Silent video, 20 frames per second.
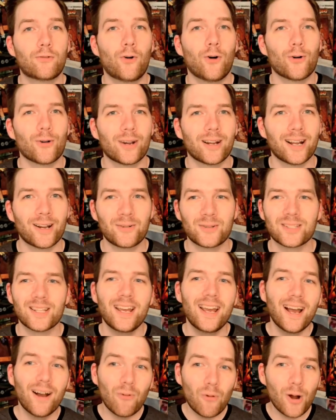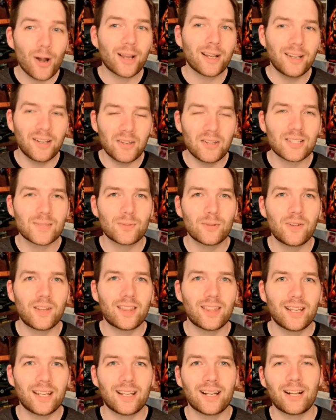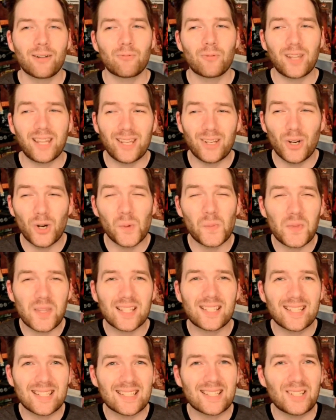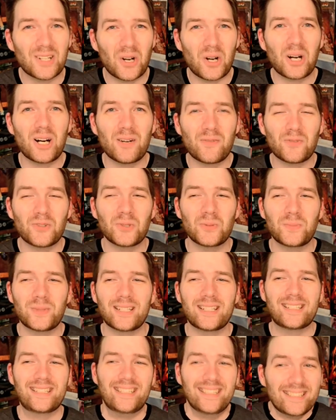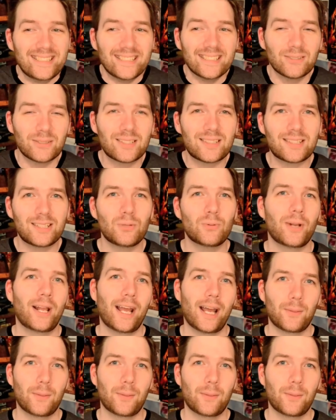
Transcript: for it. I was walking into this movie thinking, I really hope this isn't awful, but let's see what